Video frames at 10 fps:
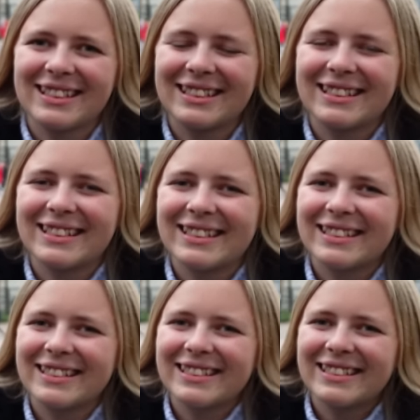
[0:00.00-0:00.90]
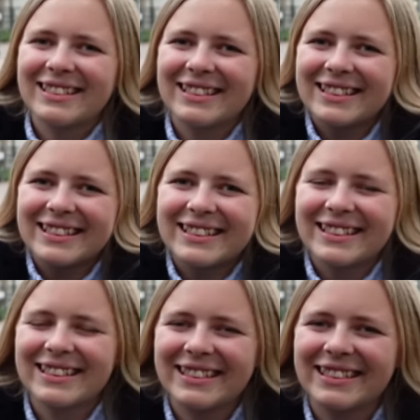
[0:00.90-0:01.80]

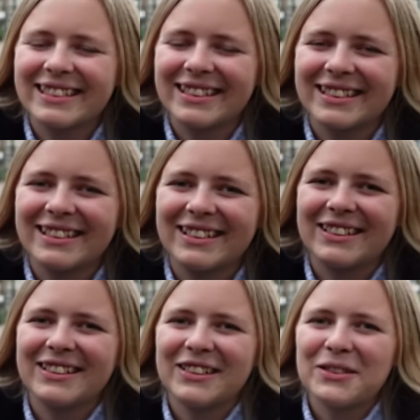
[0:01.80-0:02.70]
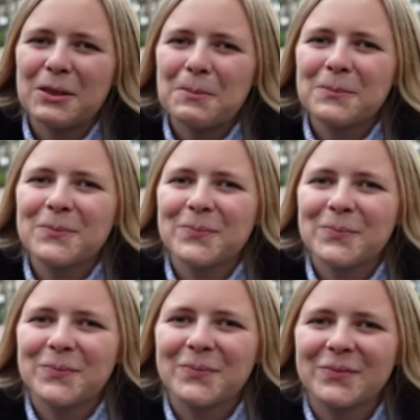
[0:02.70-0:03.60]

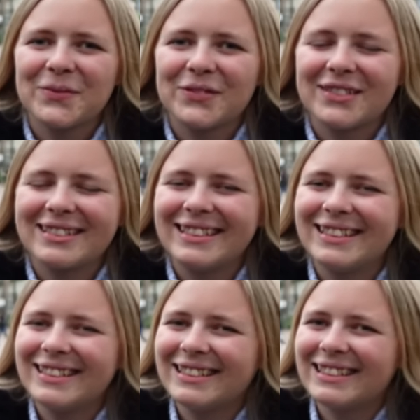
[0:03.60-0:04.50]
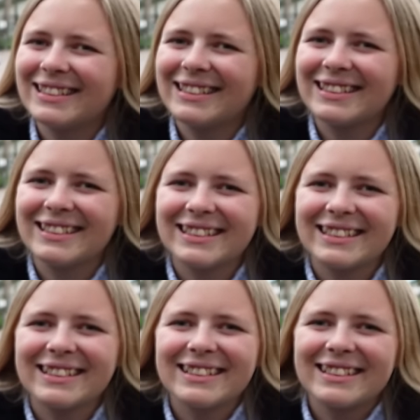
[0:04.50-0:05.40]

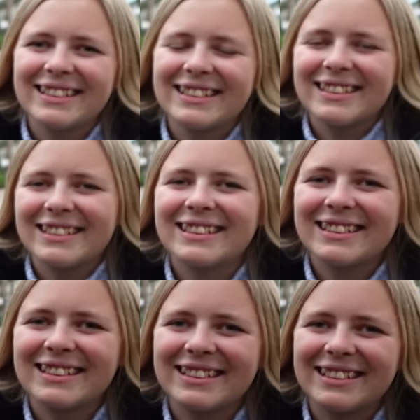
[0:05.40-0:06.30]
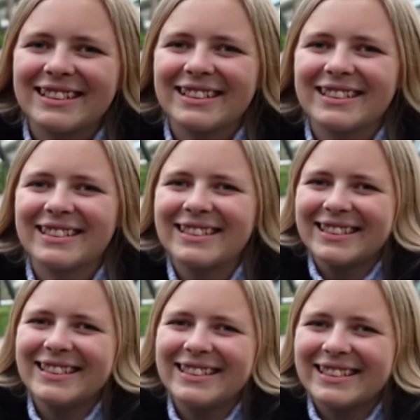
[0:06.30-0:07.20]

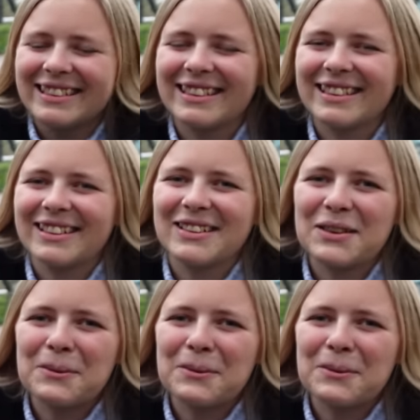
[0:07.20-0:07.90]
[no speech]